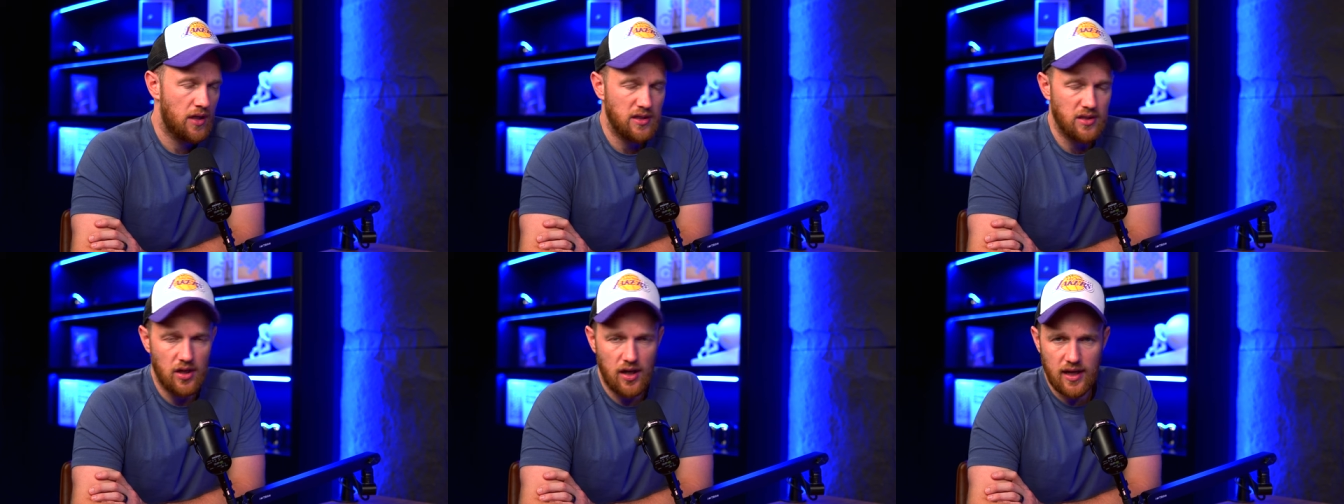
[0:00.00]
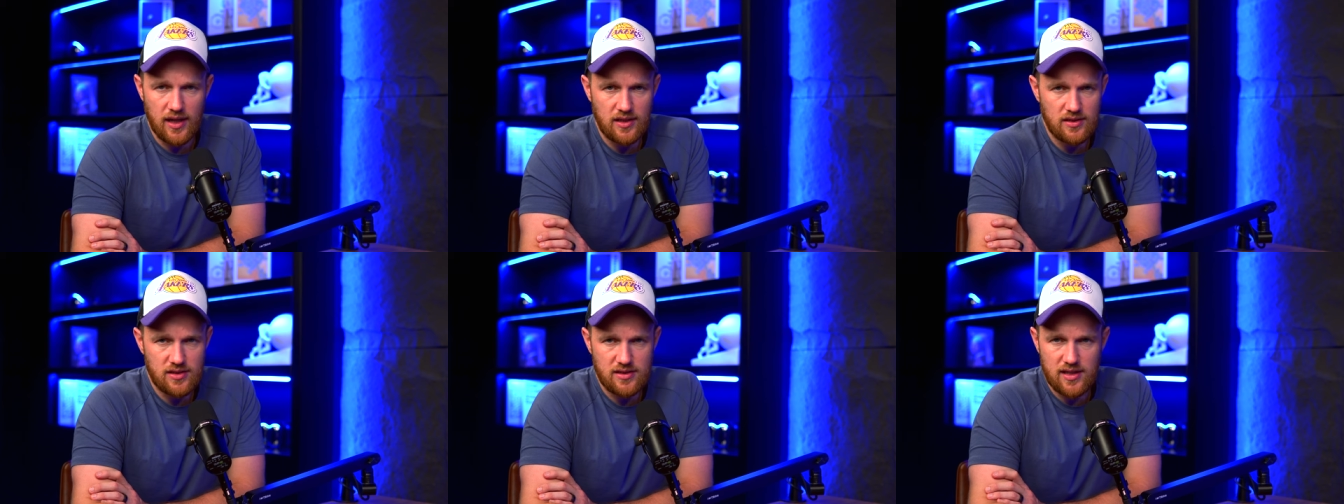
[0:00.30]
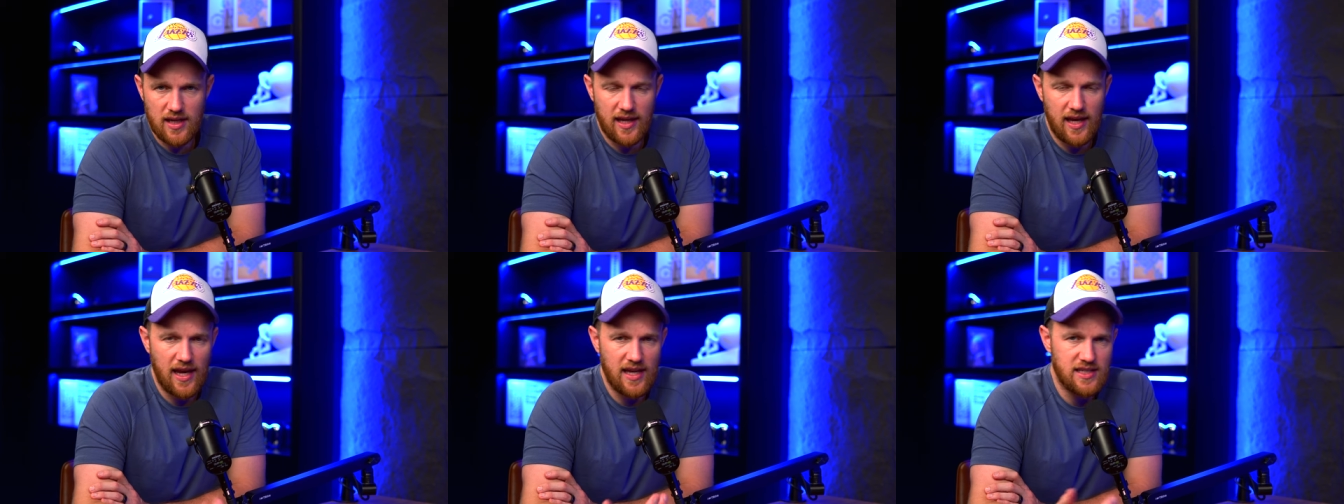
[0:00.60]
I don't know,
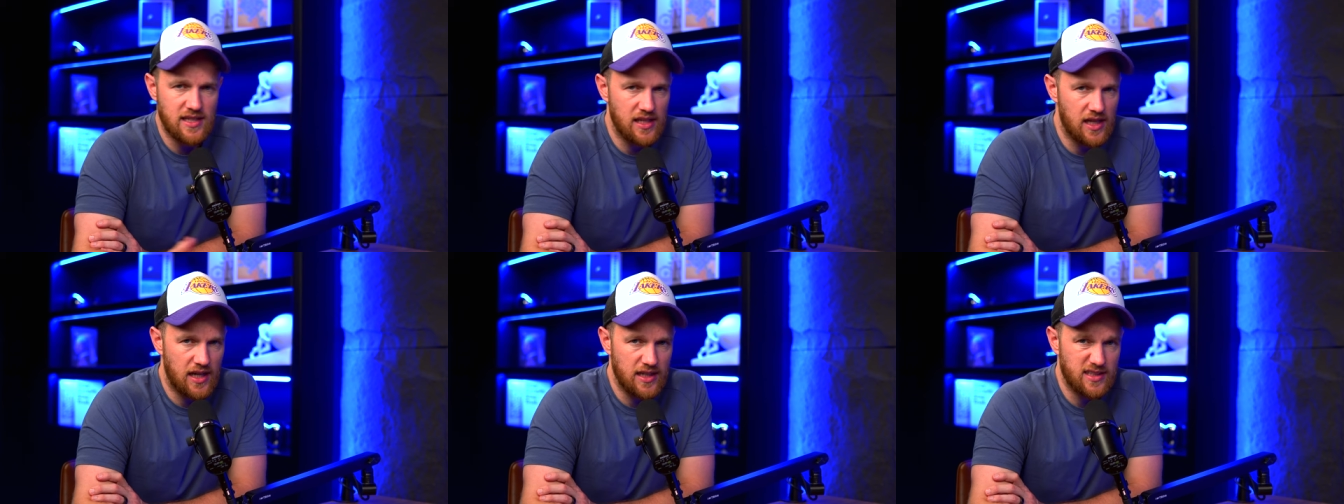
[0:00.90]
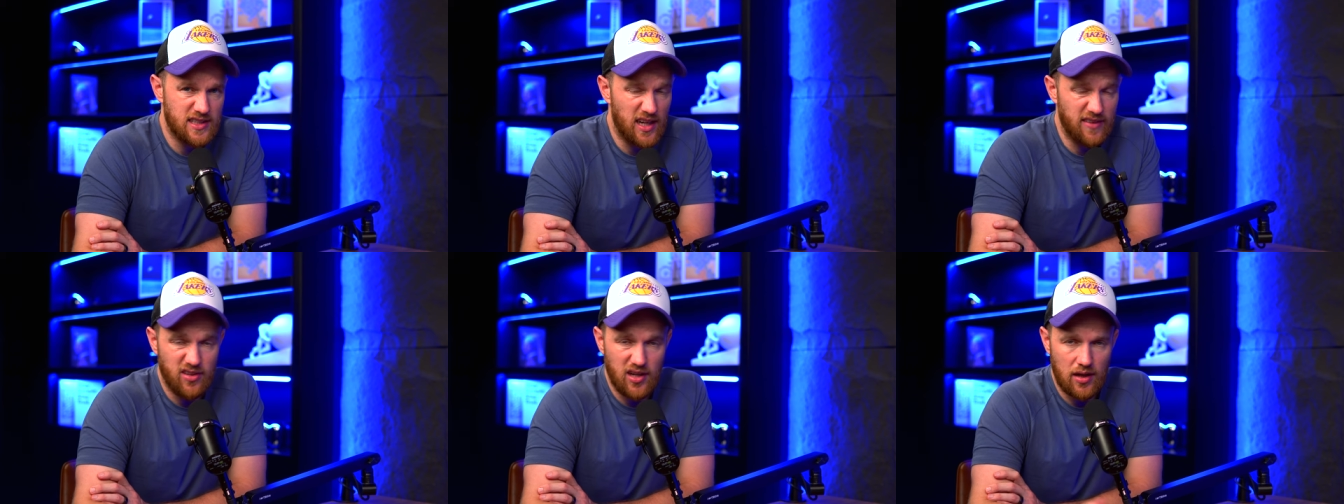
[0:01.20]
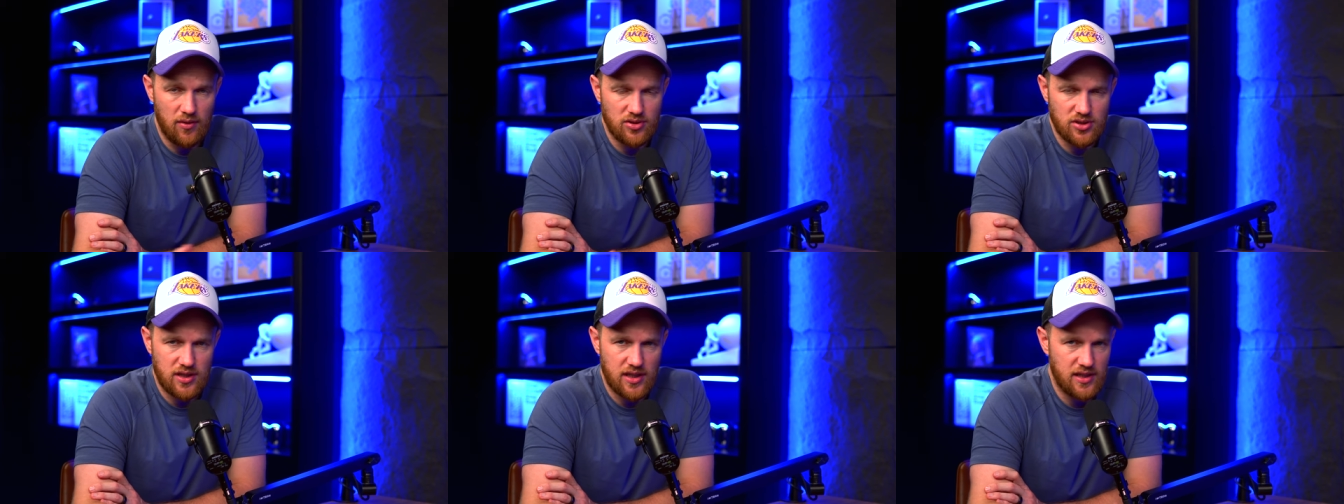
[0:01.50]
say Casey Neistat, if you
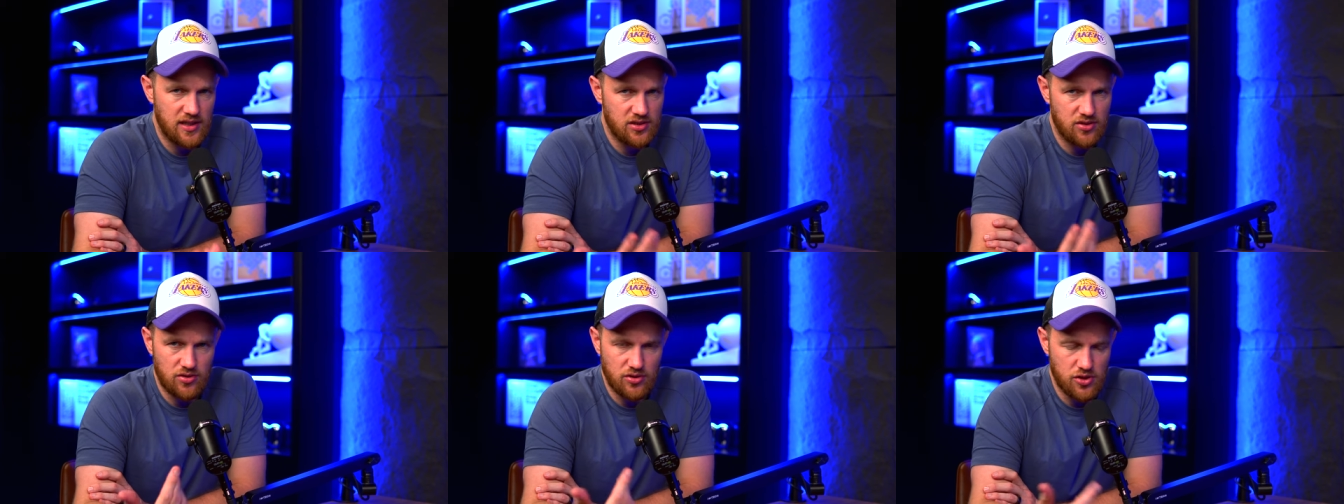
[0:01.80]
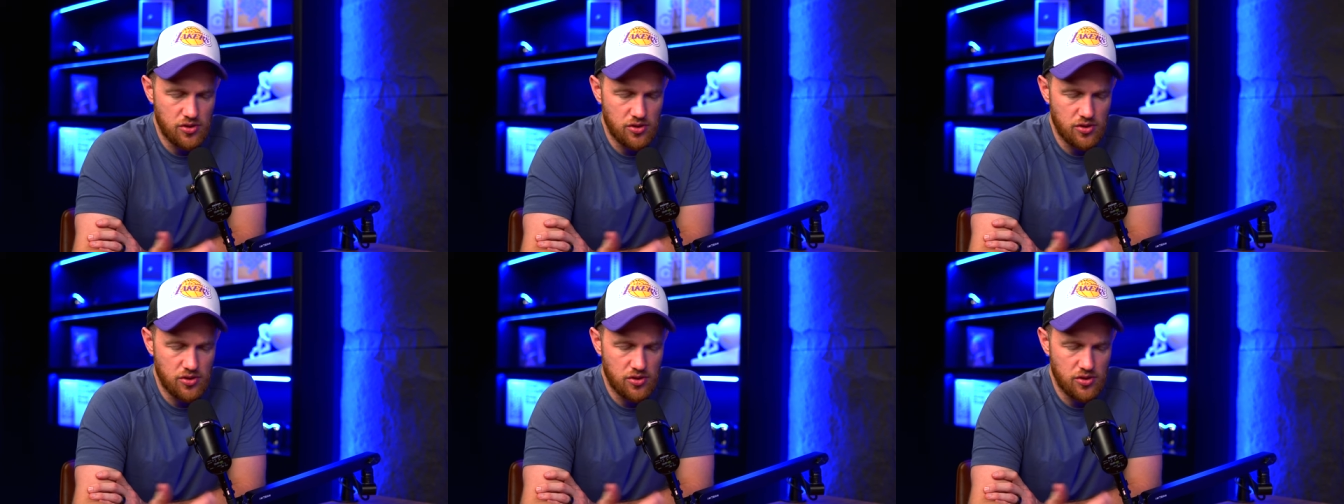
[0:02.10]
like watching, he's a good